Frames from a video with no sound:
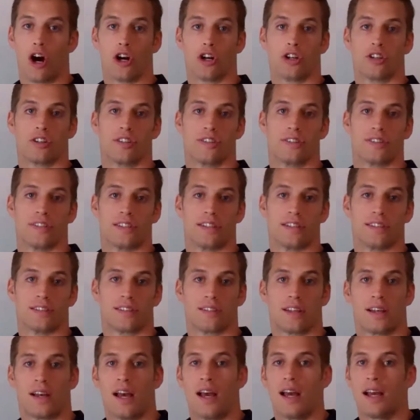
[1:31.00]
heart
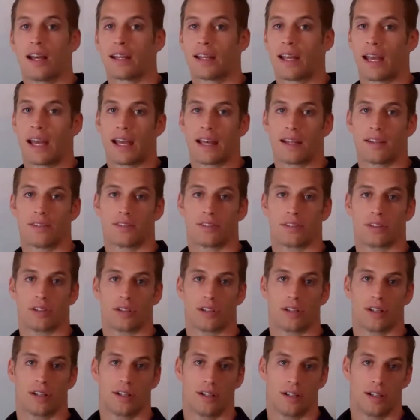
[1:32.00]
disease,
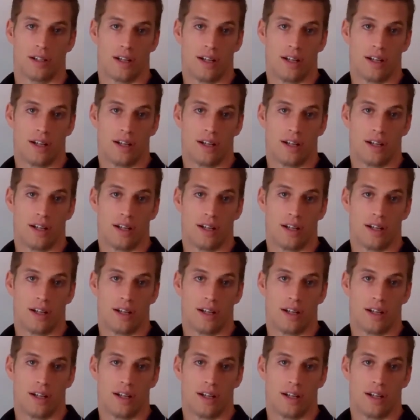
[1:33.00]
cancer,